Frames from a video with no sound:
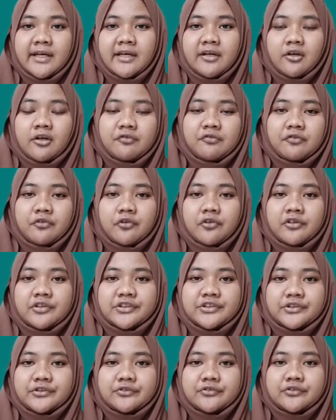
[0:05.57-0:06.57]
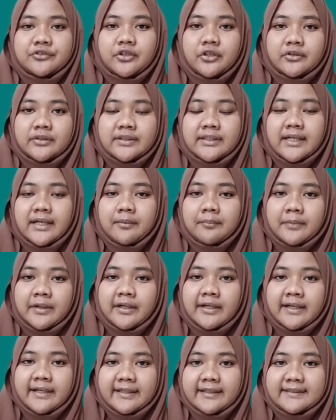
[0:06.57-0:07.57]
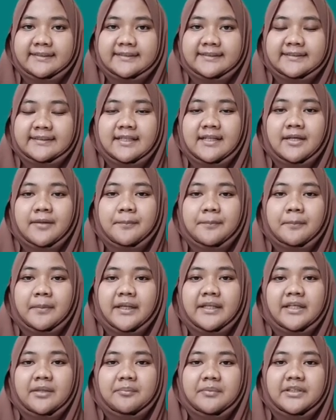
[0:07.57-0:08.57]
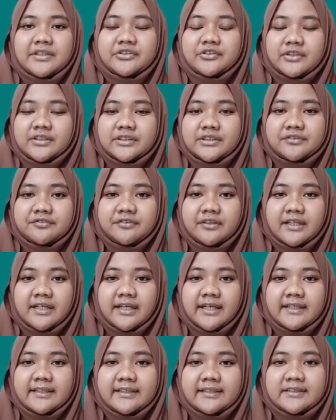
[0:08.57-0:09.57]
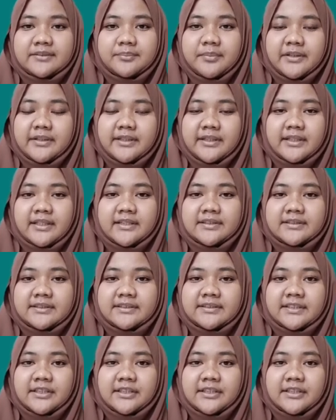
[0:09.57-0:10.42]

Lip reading: and of course to Dr. Ahmad Rais. My name is Razif Farahanis binti Razif